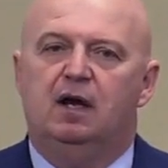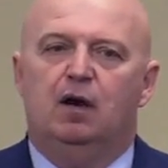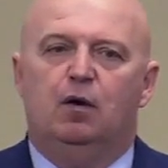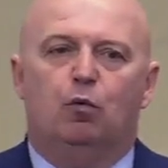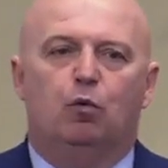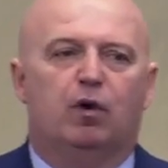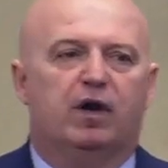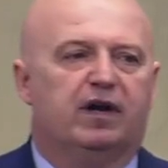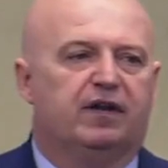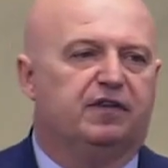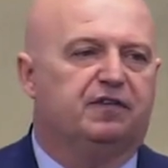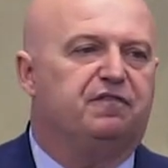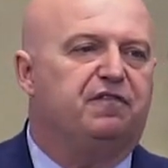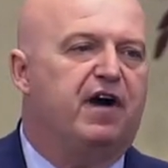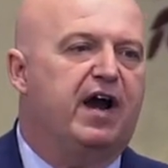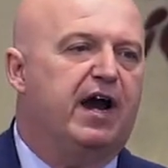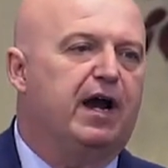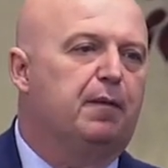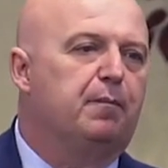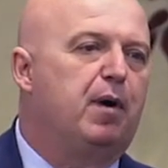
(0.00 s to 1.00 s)
One of the
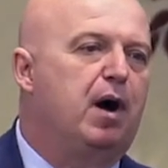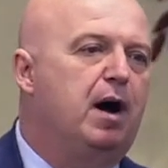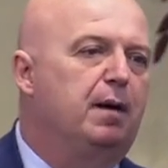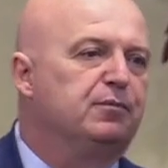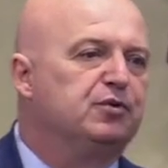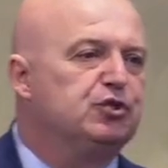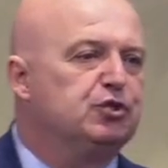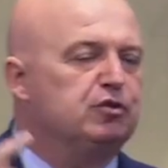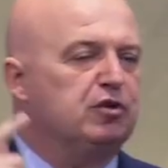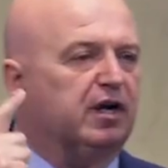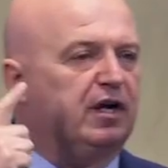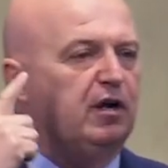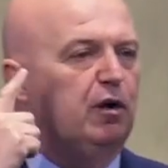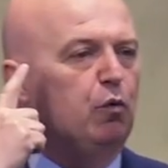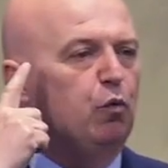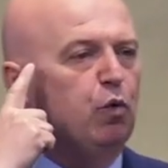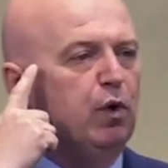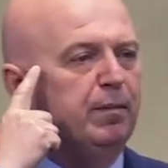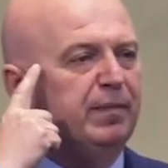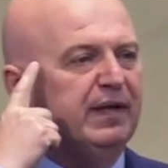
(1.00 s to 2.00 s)
fire bombs struck a
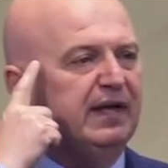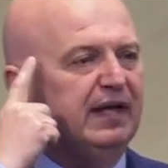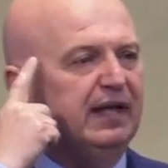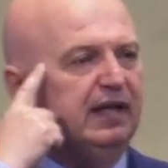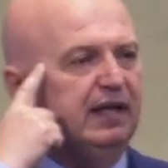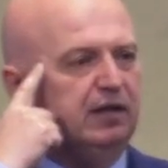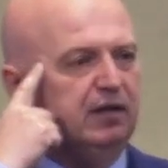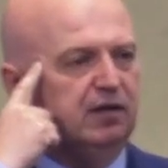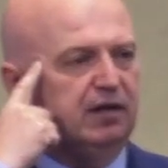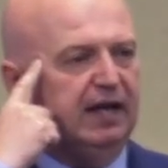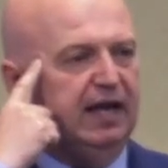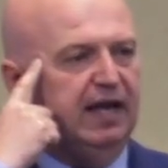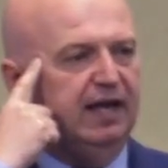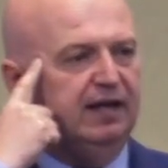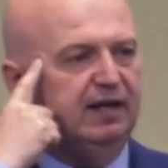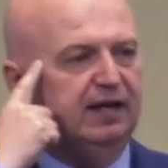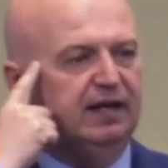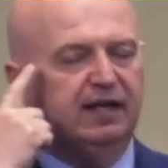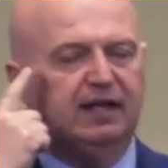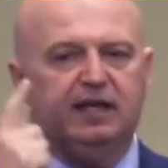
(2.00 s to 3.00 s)
woman in her head,
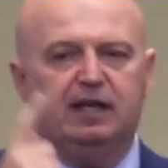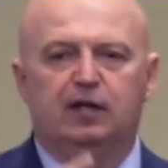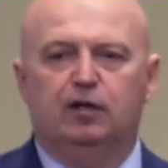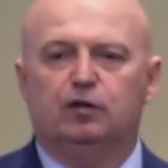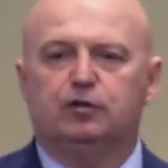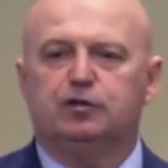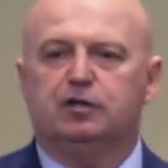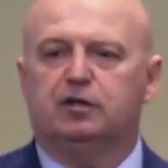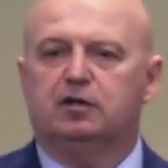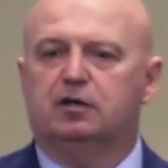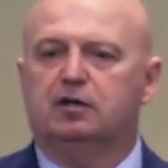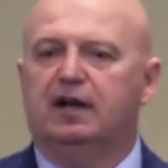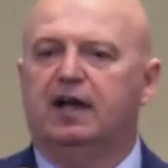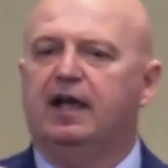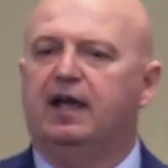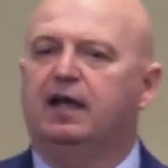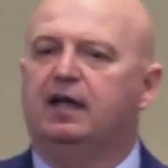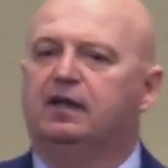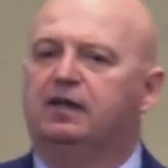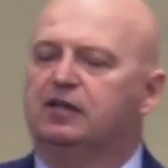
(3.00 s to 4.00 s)
and it killed her
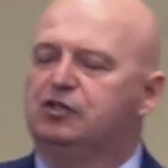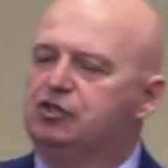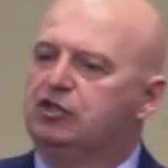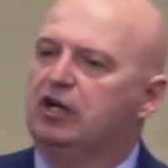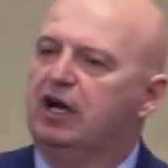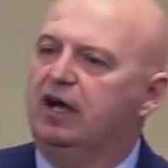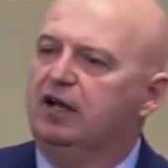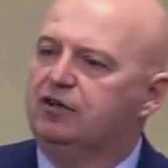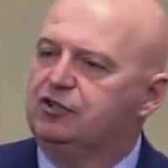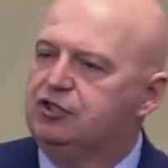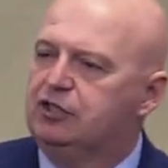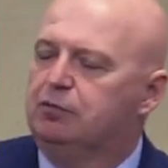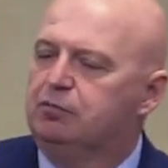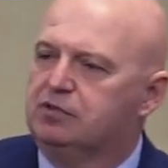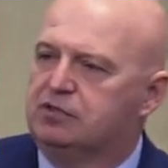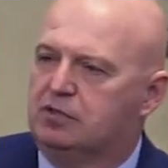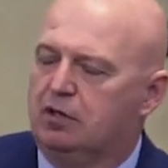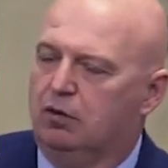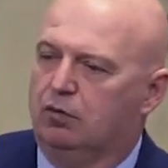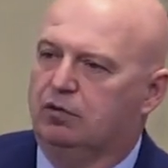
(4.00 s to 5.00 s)
and the child she
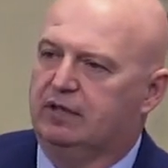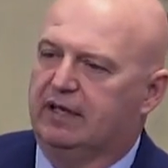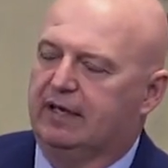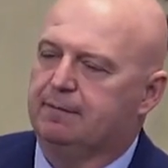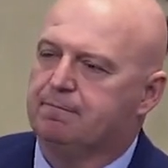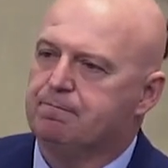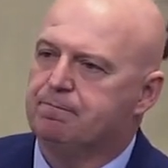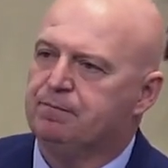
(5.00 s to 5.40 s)
was holding.